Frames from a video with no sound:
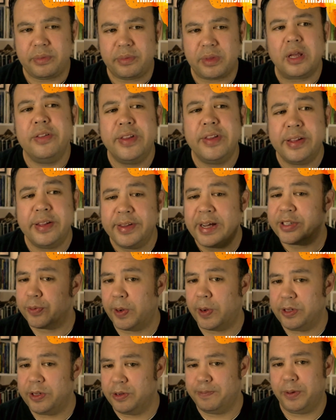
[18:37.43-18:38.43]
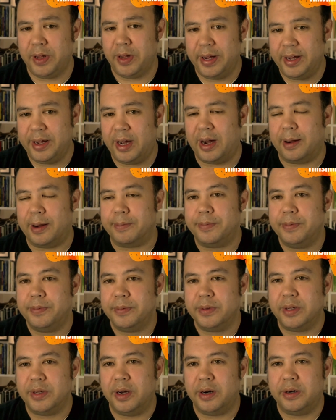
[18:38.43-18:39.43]
that's what you play up,
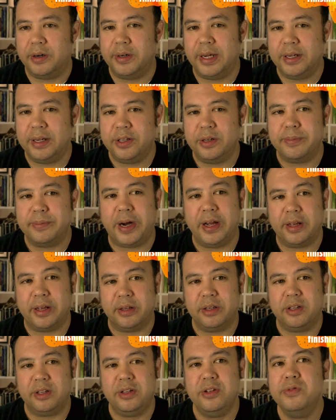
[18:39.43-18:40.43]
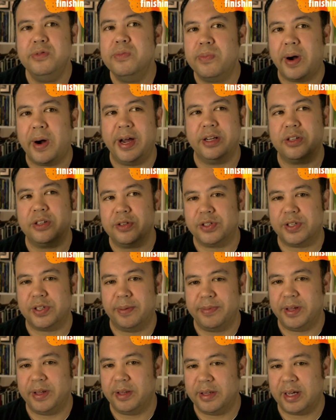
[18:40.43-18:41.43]
and you might do
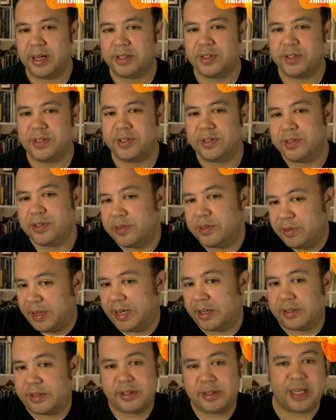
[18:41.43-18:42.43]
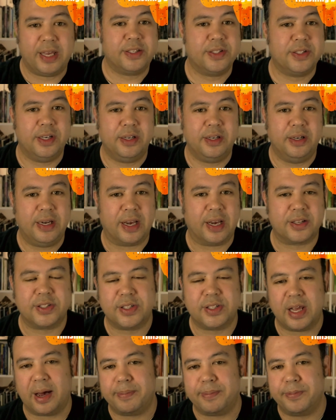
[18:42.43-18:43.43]
something that's like takes it a next
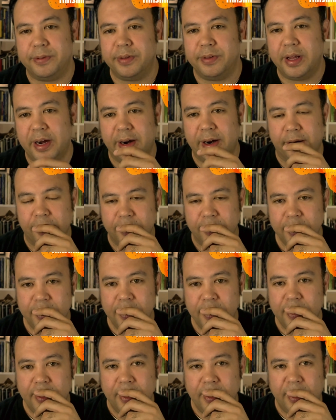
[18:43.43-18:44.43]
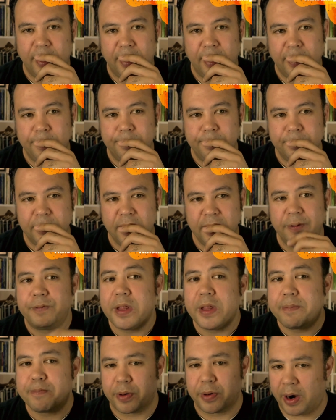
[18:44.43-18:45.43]
step there. If
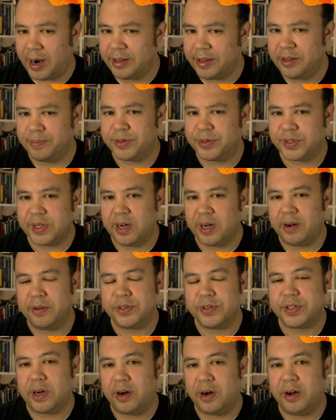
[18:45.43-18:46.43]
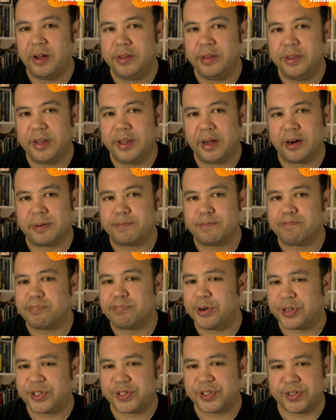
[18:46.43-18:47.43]
they pride themselves on their
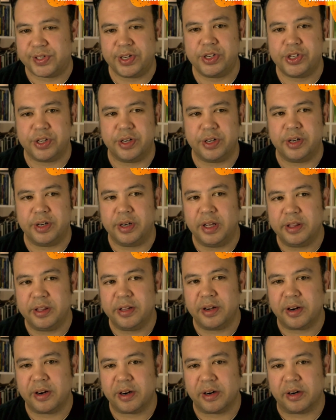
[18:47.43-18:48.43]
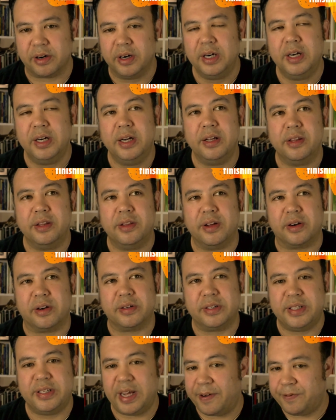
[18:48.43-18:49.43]
precision and their
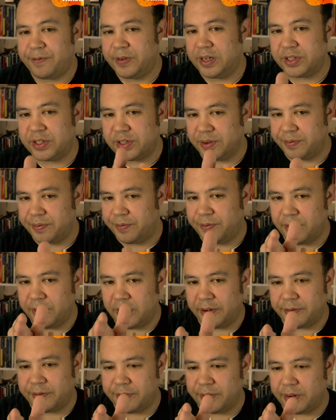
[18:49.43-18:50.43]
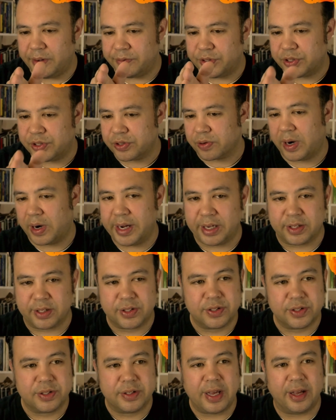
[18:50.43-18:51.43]
deftness of
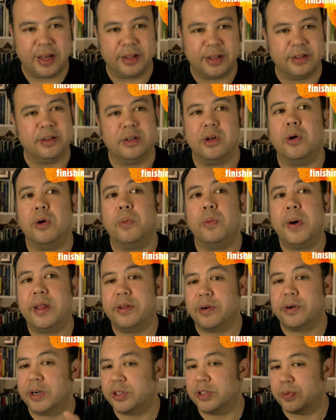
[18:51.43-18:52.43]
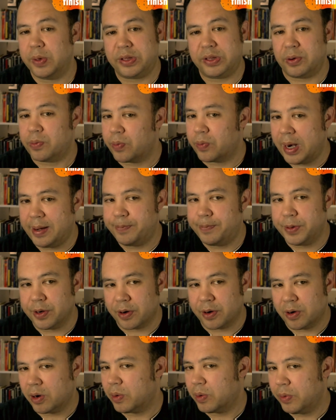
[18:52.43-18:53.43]
strikes, that whether it's with a
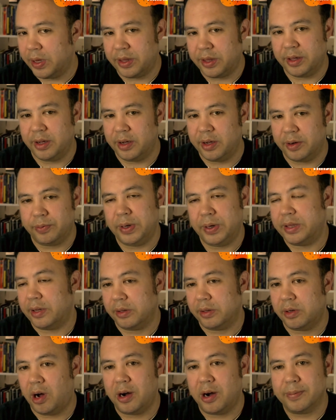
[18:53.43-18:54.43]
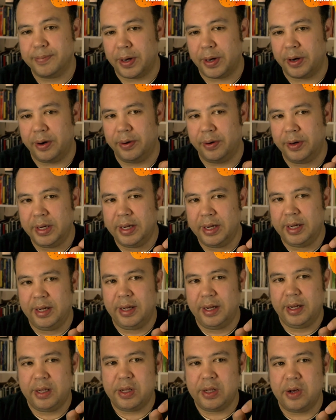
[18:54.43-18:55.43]
rapier or with a longbow,
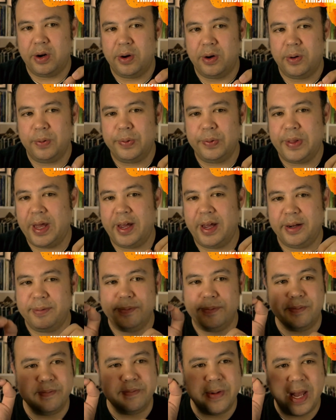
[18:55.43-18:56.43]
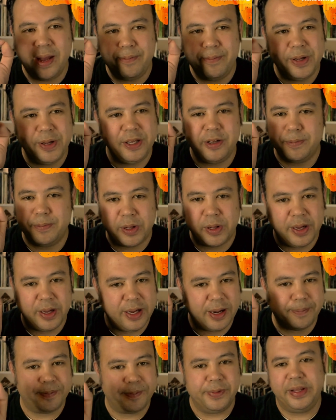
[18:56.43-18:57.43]
then maybe you
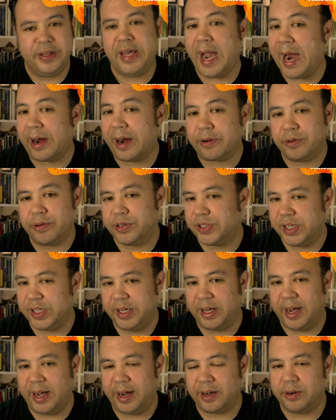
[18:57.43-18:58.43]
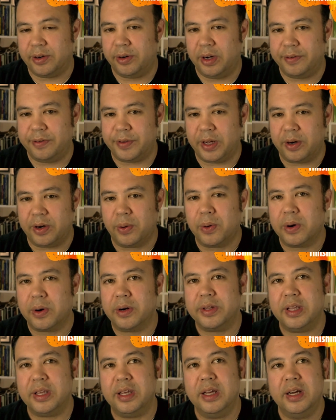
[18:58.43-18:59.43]
play up the accuracy angle of it,
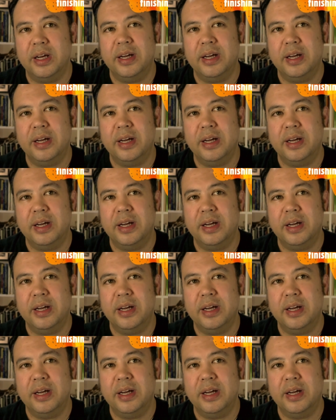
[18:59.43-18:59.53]
or the